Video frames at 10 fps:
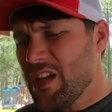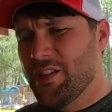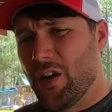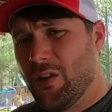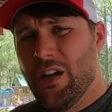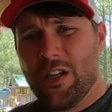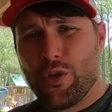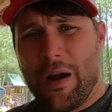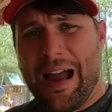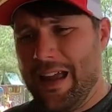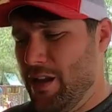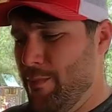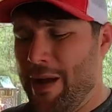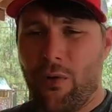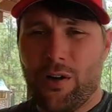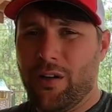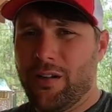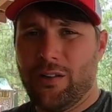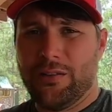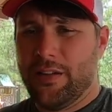So try it. You may want to
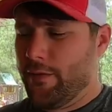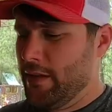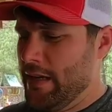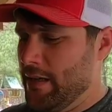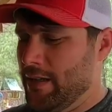cook it a little differently,